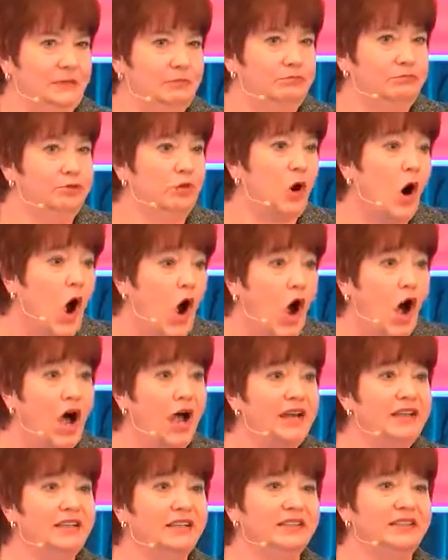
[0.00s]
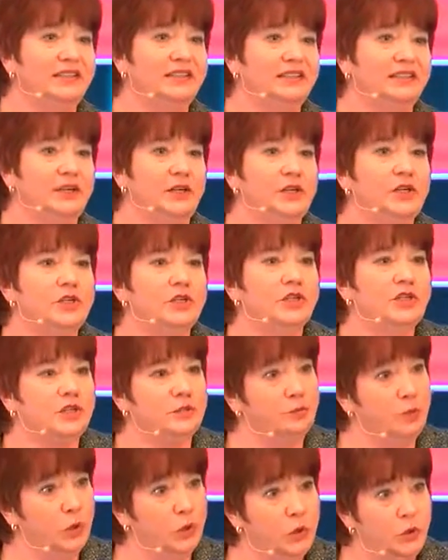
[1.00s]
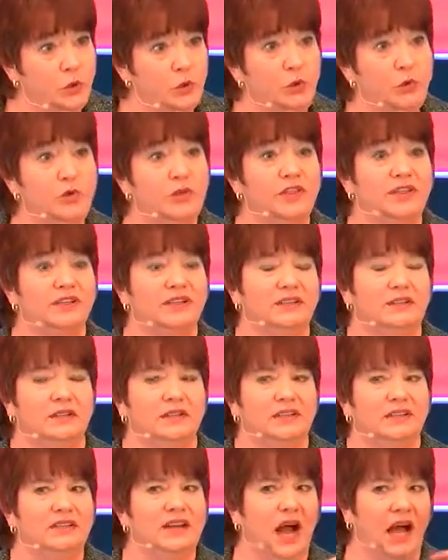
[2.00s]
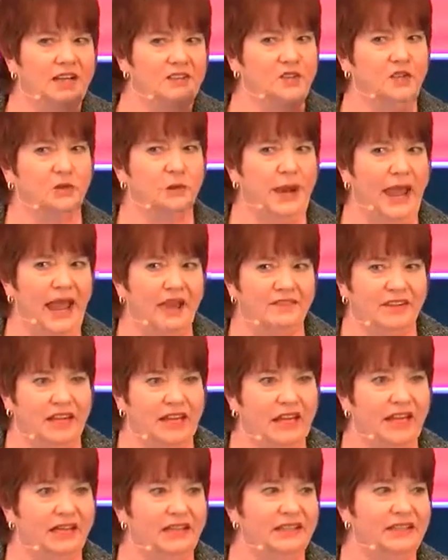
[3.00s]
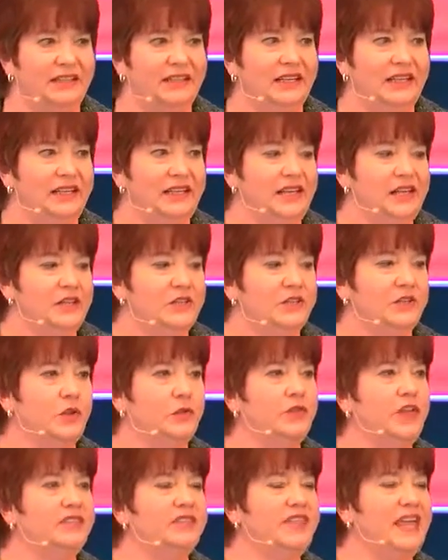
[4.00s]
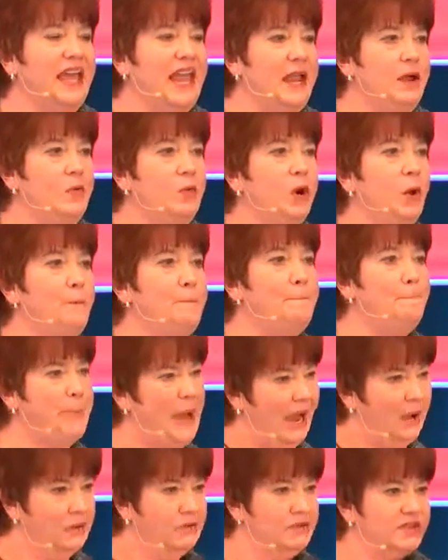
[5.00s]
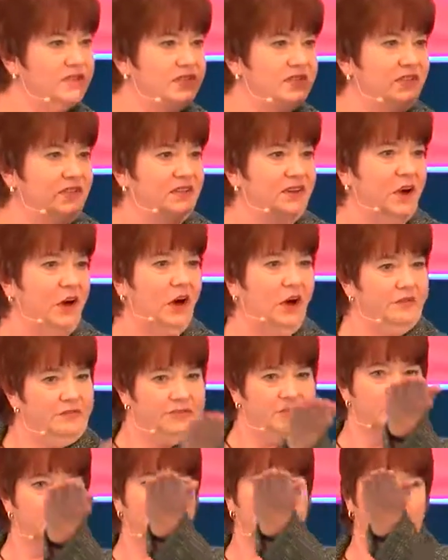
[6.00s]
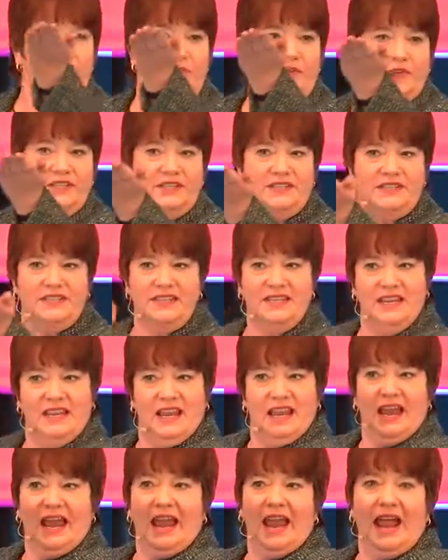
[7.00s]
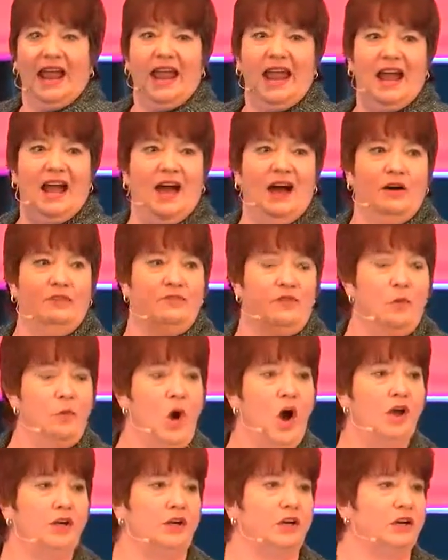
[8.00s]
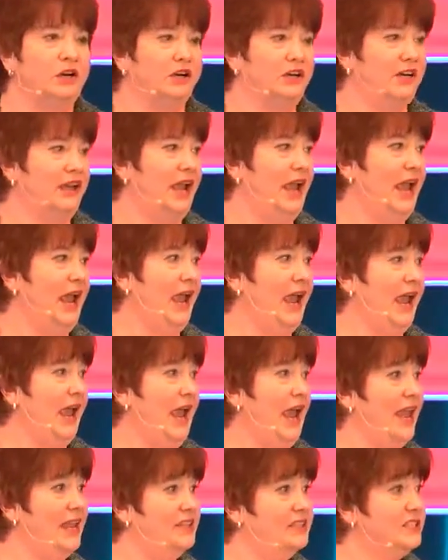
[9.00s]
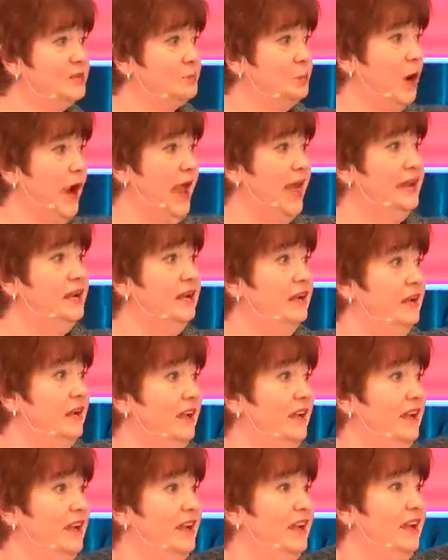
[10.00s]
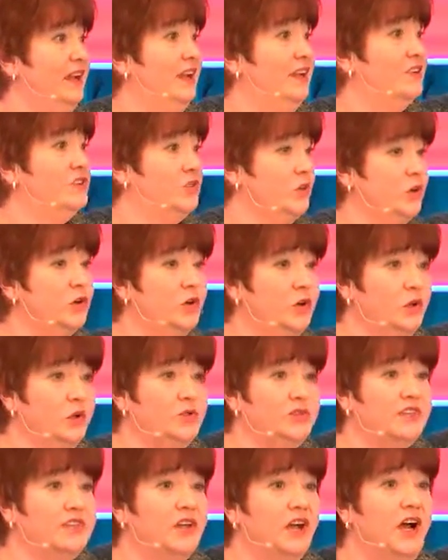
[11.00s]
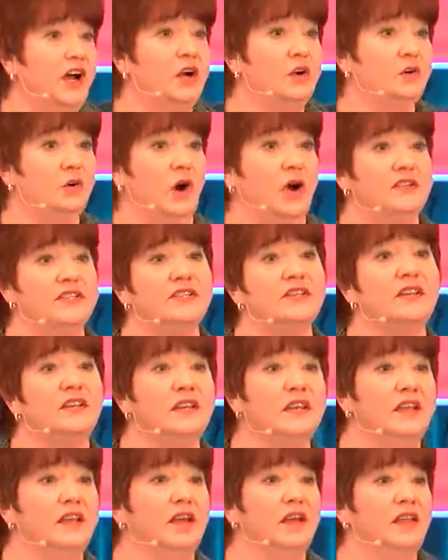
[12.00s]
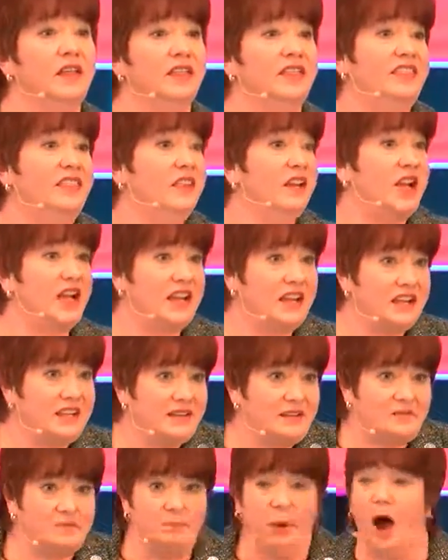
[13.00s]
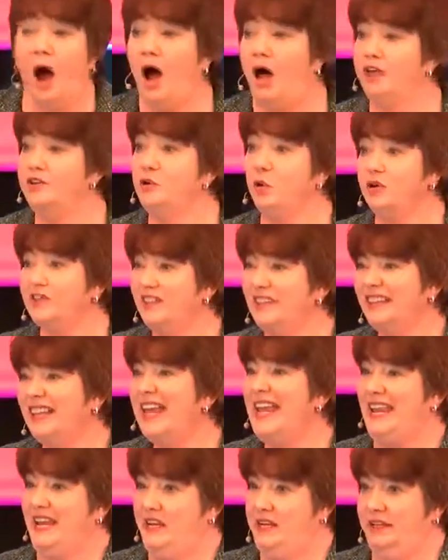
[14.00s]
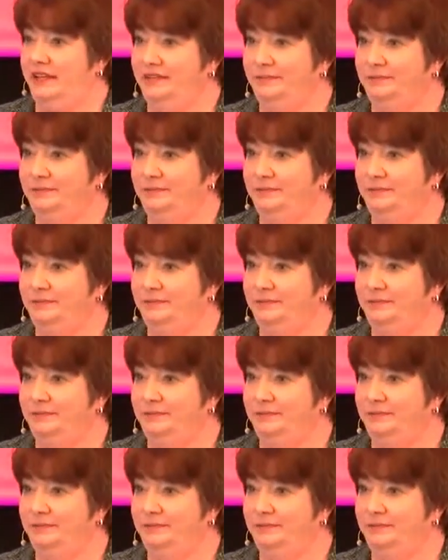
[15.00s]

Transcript: broad, smooth, not too heavy, so that they will bounce off the surface of the water and spread circles across the pond or the lake.